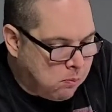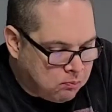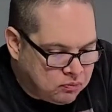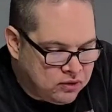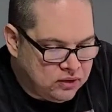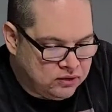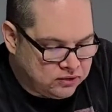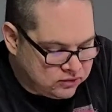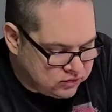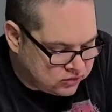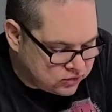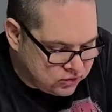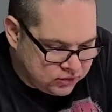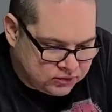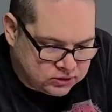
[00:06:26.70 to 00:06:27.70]
Yeah, this is
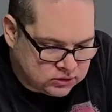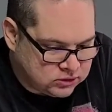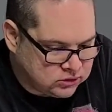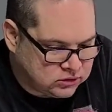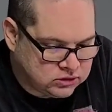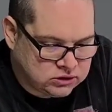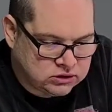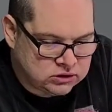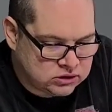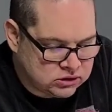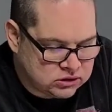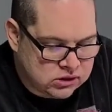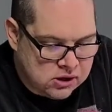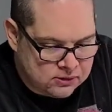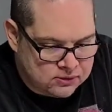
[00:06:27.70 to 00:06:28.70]
good. This is just a good
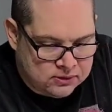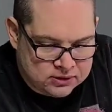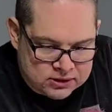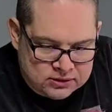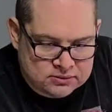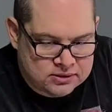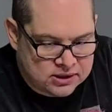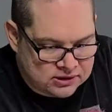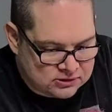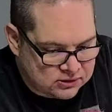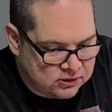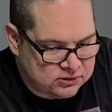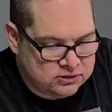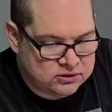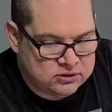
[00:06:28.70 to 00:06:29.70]
taco. I think with that
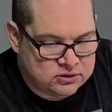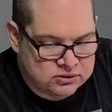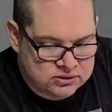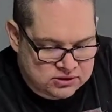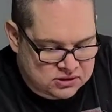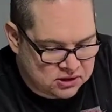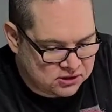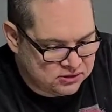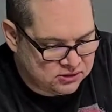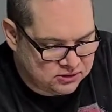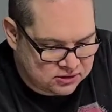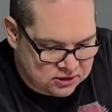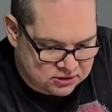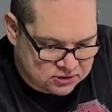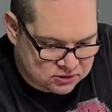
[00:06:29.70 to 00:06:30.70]
salsa too. The salsa is
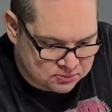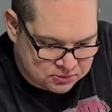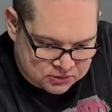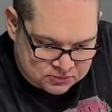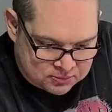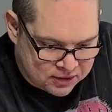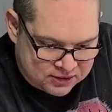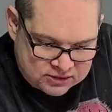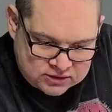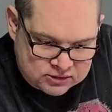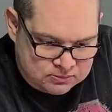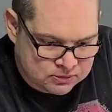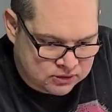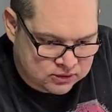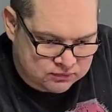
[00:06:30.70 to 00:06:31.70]
not super spicy,
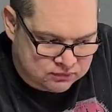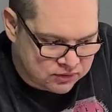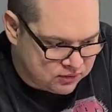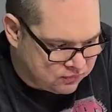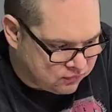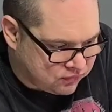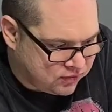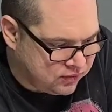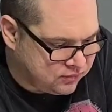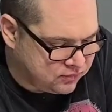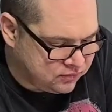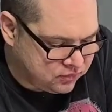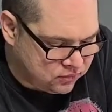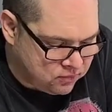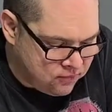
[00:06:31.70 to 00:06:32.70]
but it's very
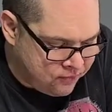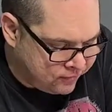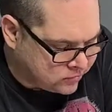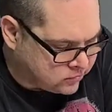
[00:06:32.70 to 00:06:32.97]
flavorful.